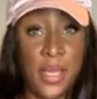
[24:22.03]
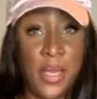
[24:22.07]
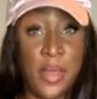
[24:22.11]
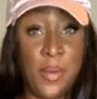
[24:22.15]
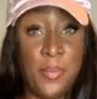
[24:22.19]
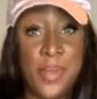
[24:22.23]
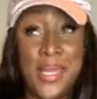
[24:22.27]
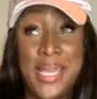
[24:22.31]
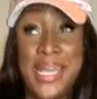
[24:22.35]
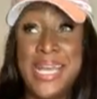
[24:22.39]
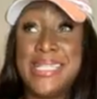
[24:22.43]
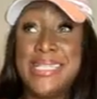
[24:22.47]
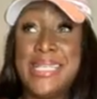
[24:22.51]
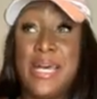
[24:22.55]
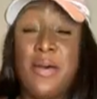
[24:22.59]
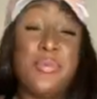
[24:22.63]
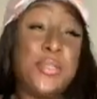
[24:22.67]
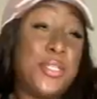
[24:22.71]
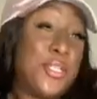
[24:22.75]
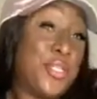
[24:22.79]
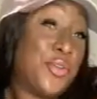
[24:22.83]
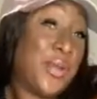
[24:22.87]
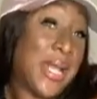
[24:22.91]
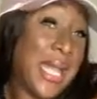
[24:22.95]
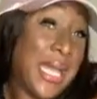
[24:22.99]
Because I
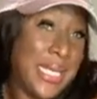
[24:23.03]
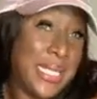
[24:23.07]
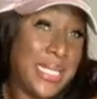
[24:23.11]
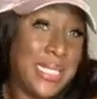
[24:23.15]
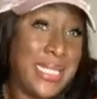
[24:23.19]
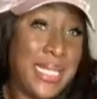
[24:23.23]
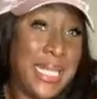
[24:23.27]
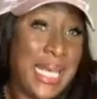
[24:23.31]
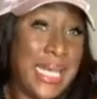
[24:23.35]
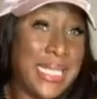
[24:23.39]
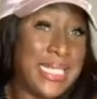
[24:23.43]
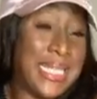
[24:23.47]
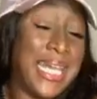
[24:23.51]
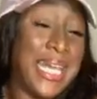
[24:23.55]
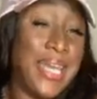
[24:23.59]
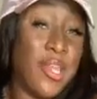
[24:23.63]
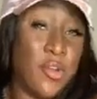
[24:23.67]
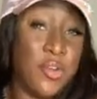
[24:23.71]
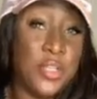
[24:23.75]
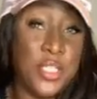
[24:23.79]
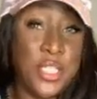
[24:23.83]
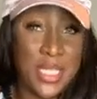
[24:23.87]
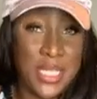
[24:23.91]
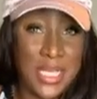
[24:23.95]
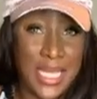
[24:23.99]
was attracted to, that's the
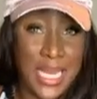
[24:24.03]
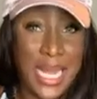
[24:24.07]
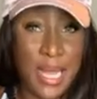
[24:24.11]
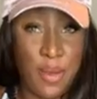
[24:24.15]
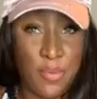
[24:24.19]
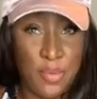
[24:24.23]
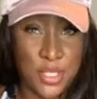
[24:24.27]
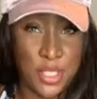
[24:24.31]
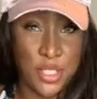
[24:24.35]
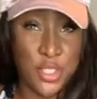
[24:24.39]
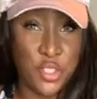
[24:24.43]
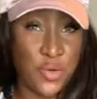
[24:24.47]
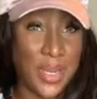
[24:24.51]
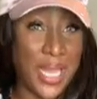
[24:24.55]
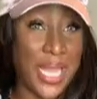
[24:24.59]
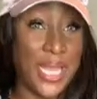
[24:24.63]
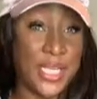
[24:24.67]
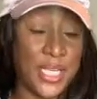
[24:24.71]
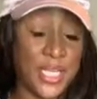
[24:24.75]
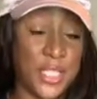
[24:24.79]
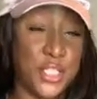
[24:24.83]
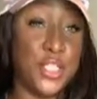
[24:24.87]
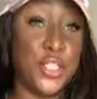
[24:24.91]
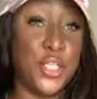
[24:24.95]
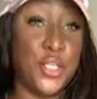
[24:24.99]
energy that I was
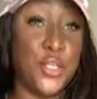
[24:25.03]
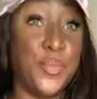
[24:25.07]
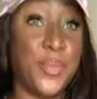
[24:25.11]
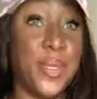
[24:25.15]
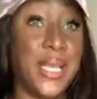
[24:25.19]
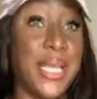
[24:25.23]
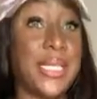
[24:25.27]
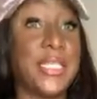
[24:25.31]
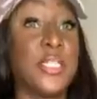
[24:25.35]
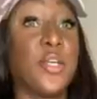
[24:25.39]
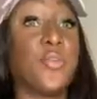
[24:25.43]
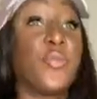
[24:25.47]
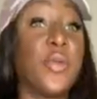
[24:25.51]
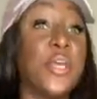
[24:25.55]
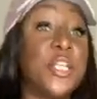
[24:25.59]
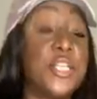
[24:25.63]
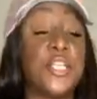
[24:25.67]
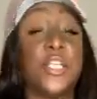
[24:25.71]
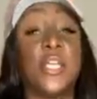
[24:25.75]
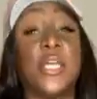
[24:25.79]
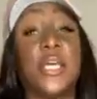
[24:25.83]
attracted to, because originally